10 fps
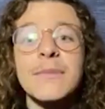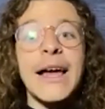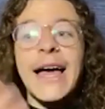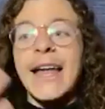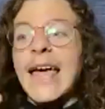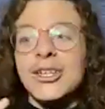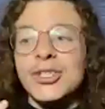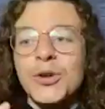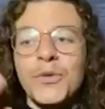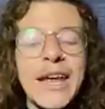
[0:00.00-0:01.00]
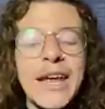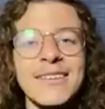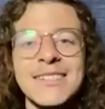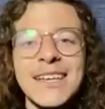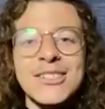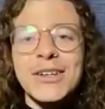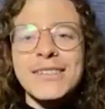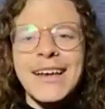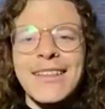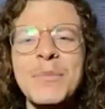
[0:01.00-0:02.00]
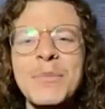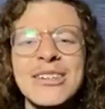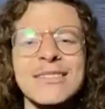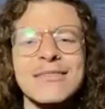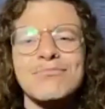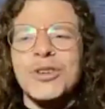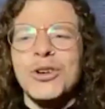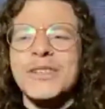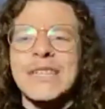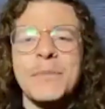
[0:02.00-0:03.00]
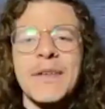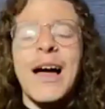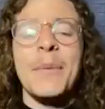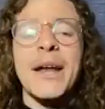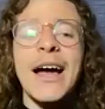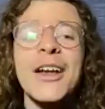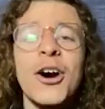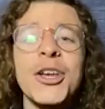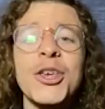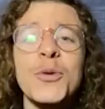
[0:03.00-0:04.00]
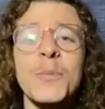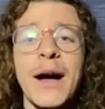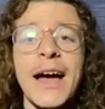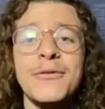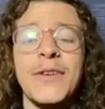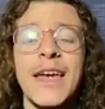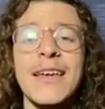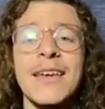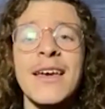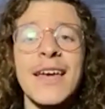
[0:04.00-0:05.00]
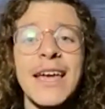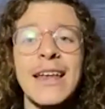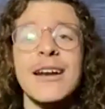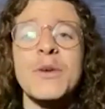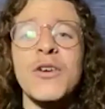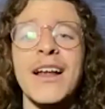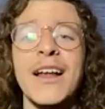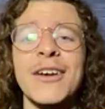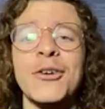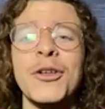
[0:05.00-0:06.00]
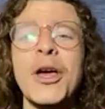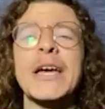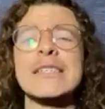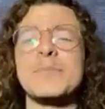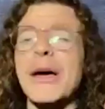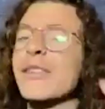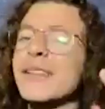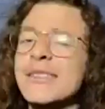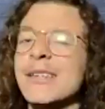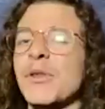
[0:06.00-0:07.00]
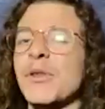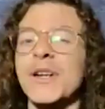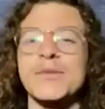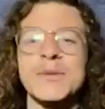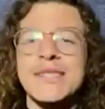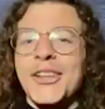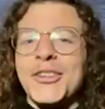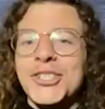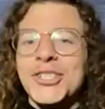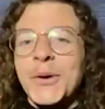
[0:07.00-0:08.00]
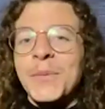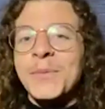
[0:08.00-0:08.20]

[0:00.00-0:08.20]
I had extra rings. And so I was like, let me just cook something up. And I'd argue my fake hidden immunity idol is better than some of the ones we see on the show.